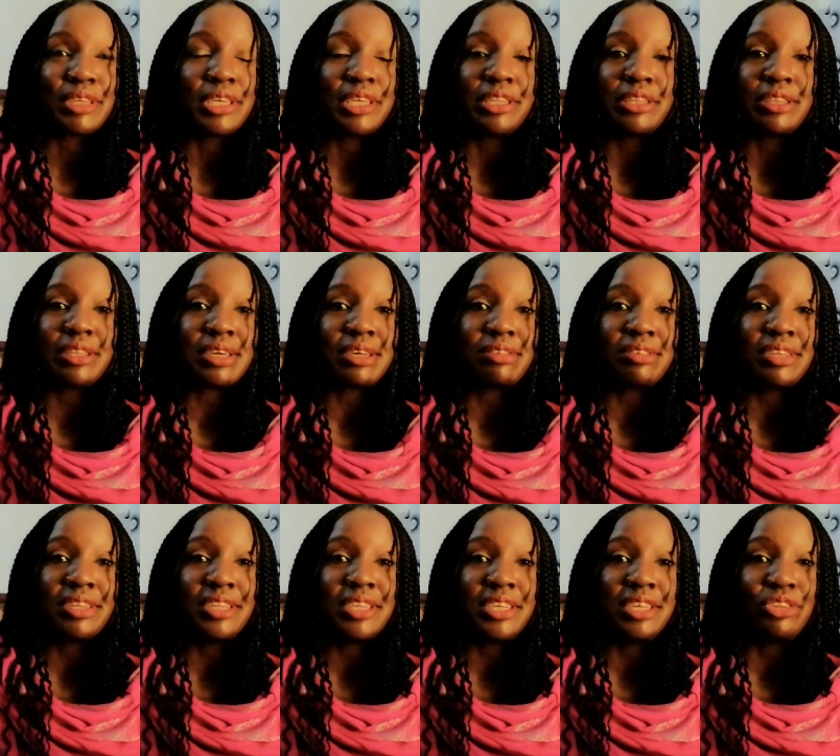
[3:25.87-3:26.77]
It
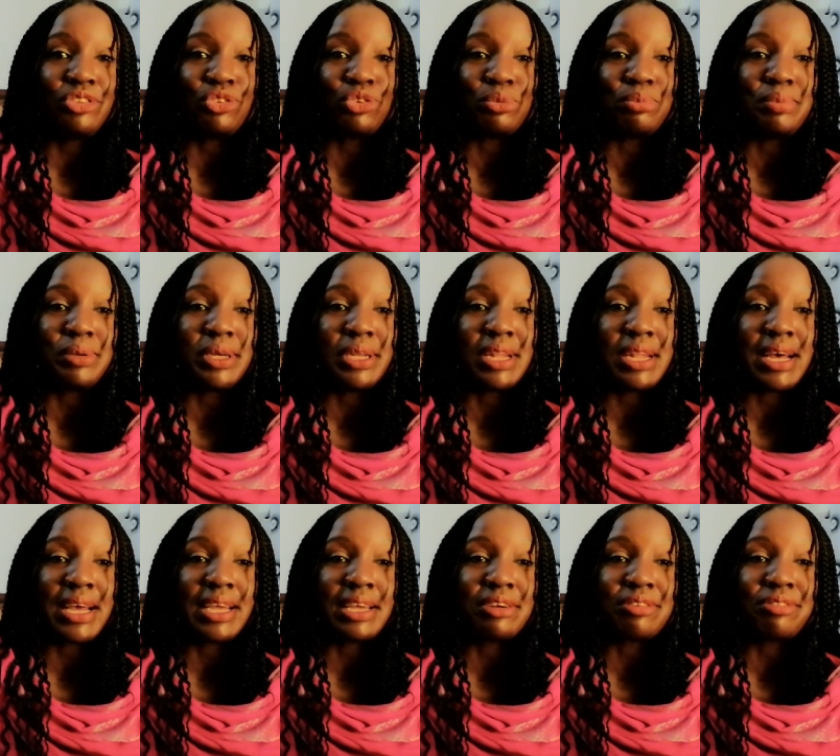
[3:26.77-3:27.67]
doesn't need to be
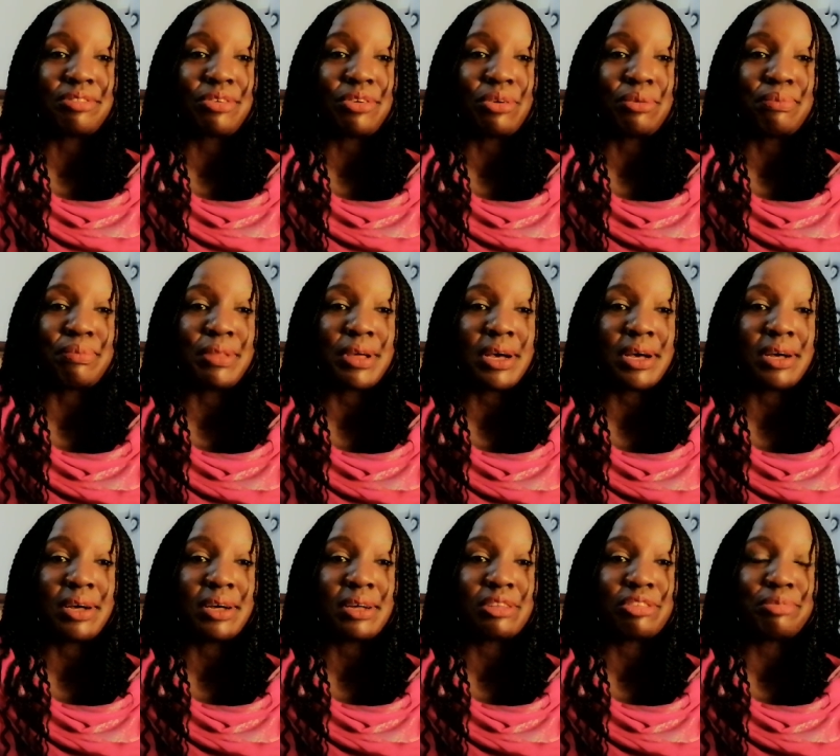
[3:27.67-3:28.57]
like from the
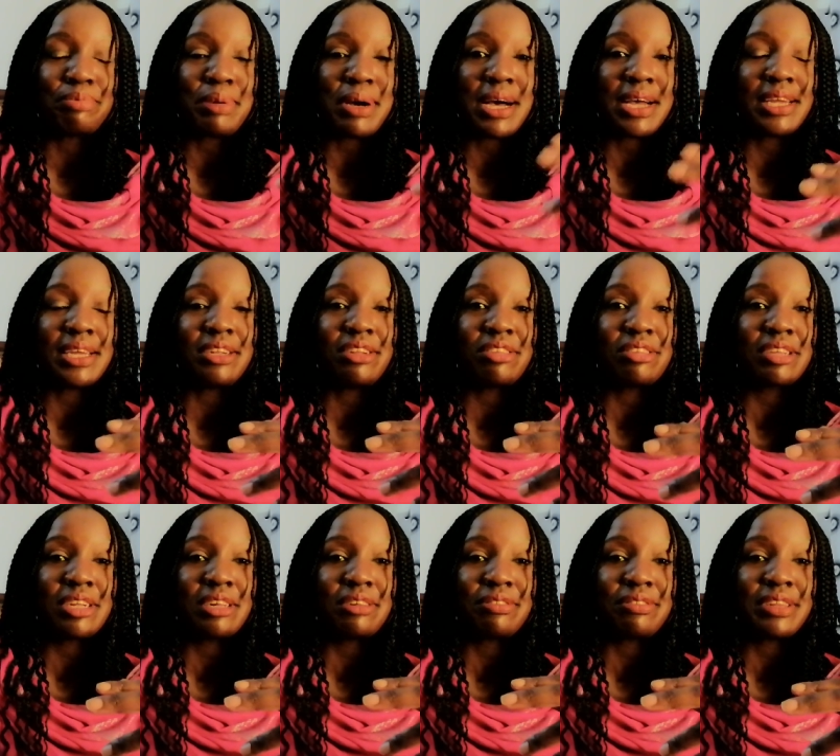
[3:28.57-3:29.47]
spa
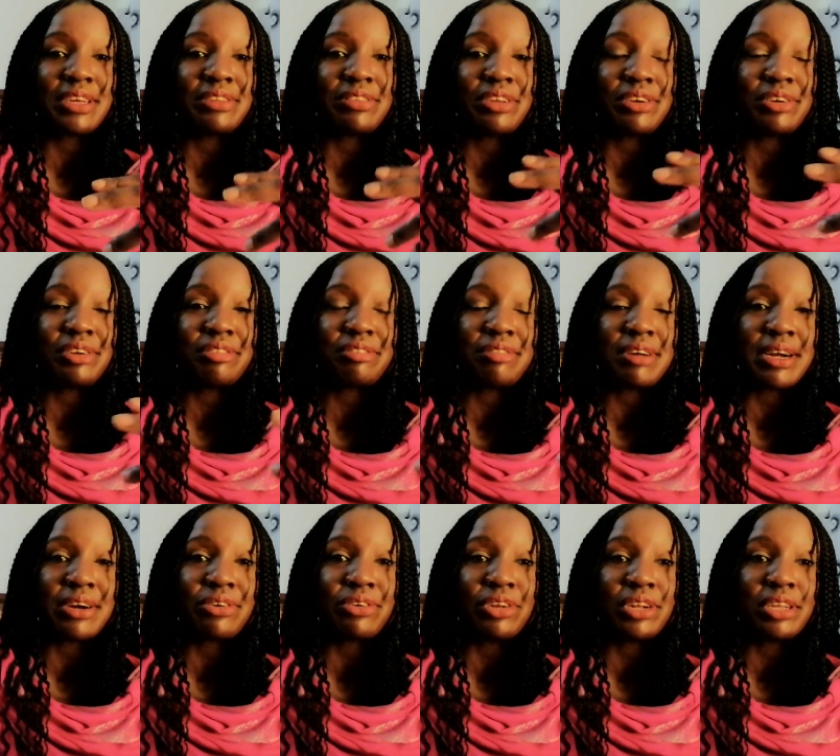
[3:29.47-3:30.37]
itself that the
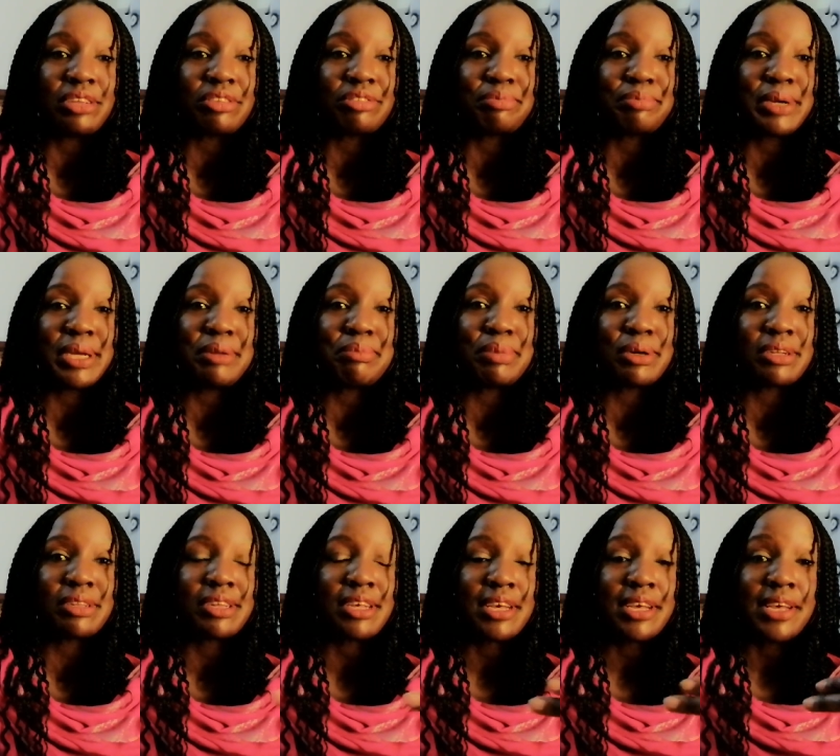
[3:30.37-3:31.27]
referral is made,
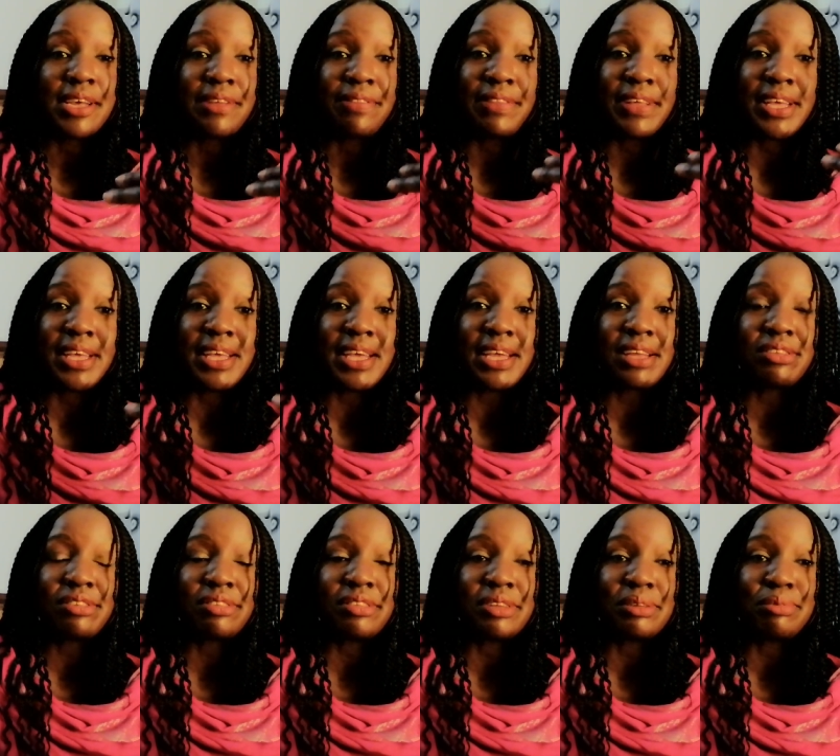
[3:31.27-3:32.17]
but the
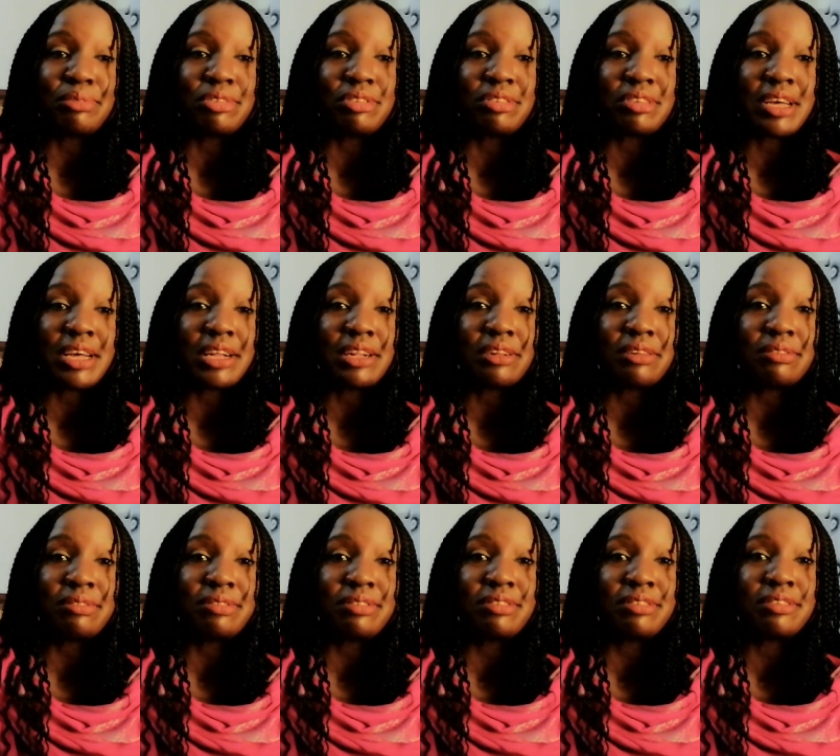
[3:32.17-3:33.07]
guests
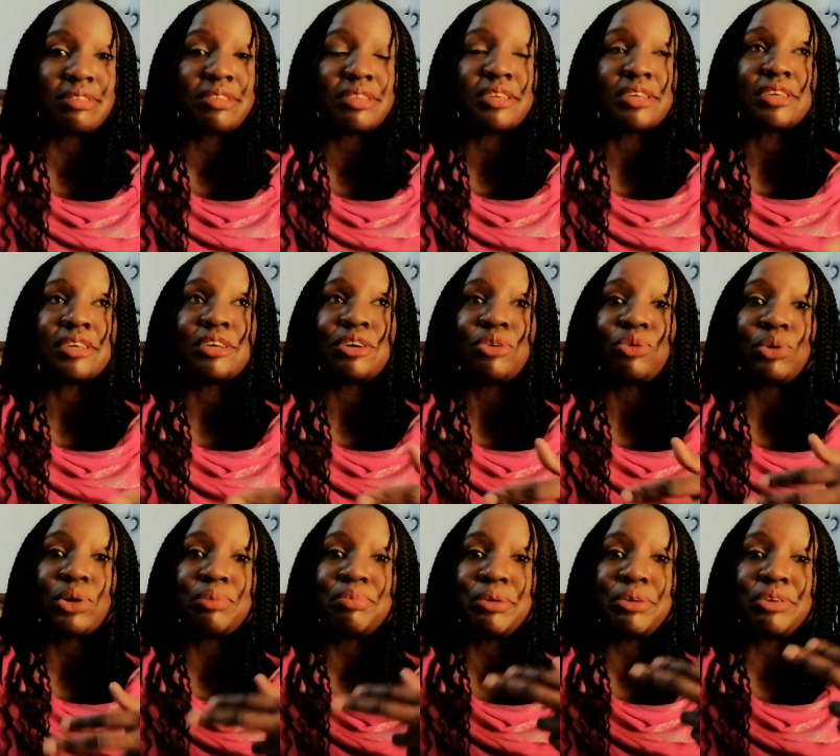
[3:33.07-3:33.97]
themselves
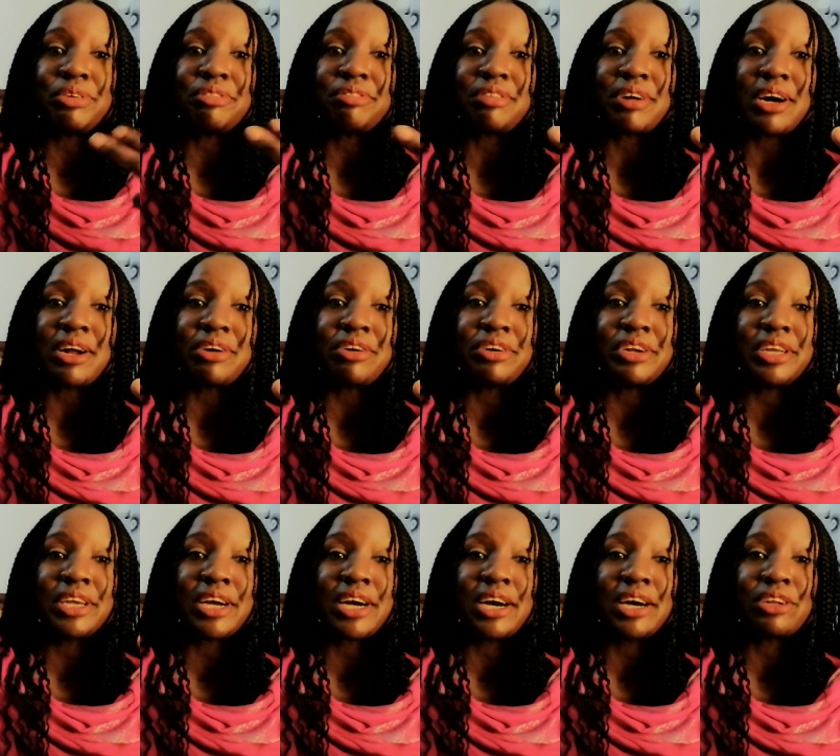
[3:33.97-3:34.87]
will be
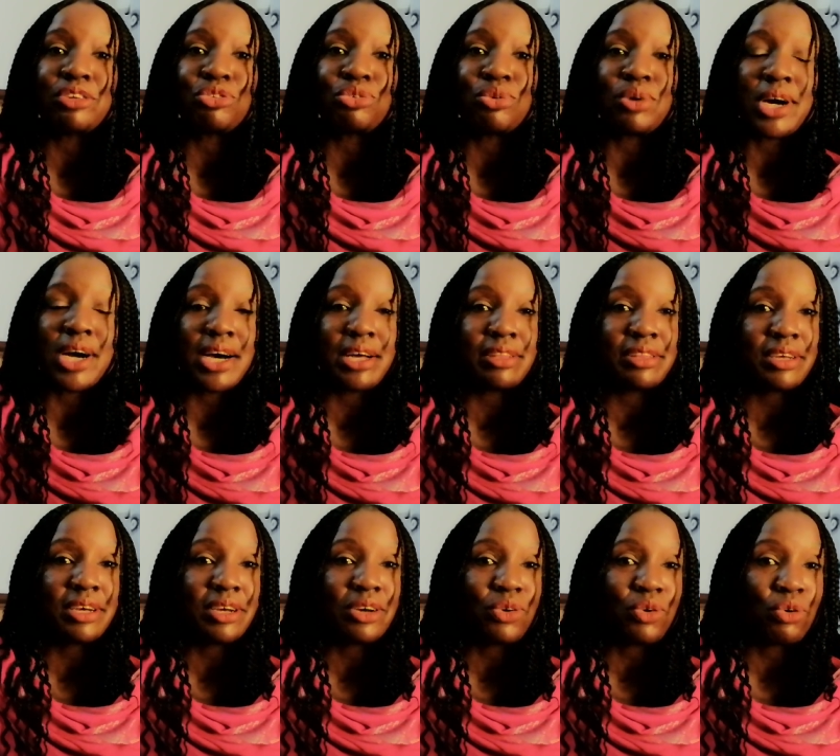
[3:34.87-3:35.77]
referring her to
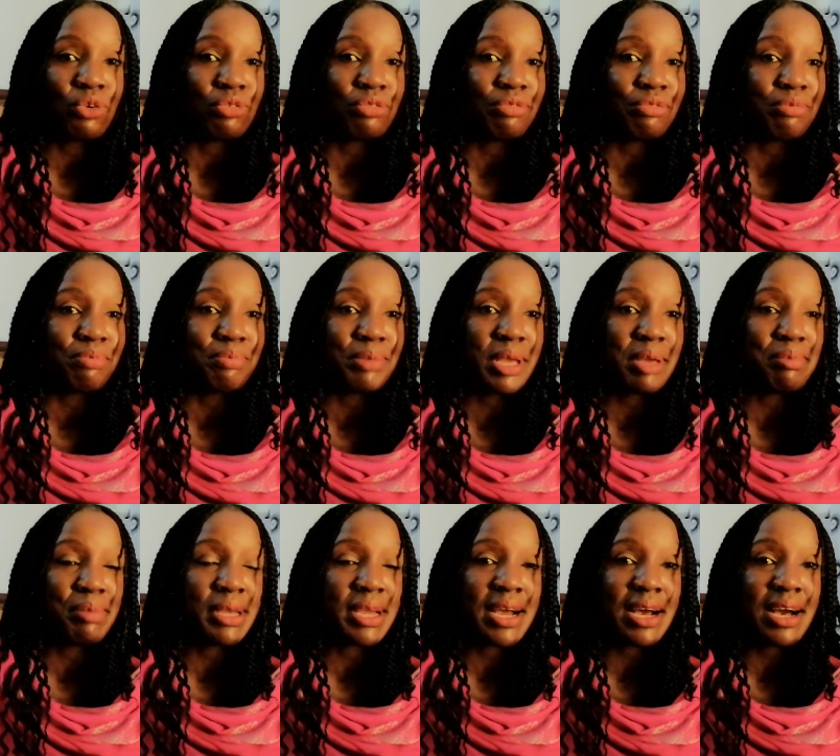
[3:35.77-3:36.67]
other of
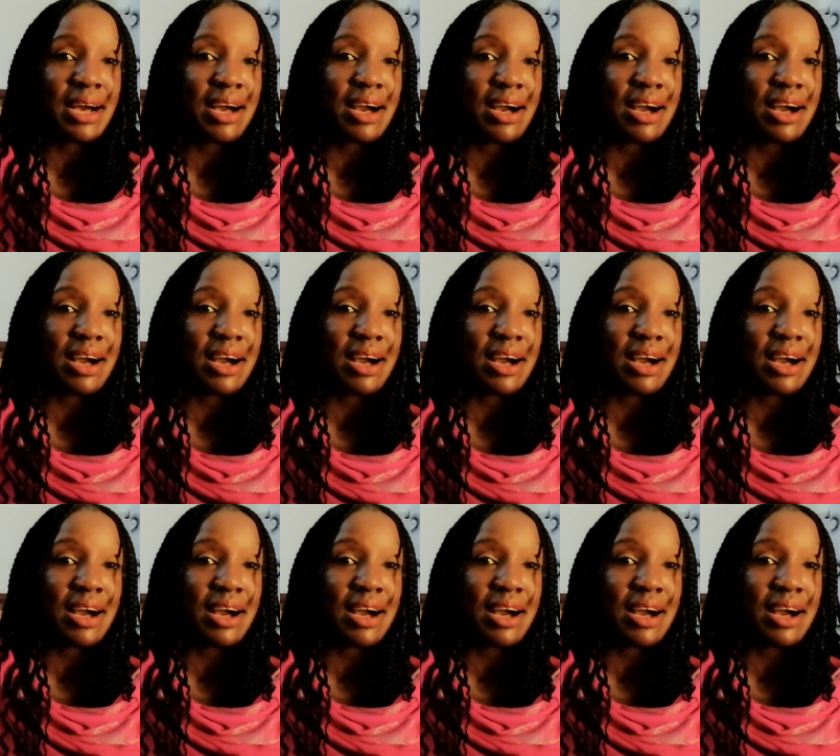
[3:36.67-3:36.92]
maybe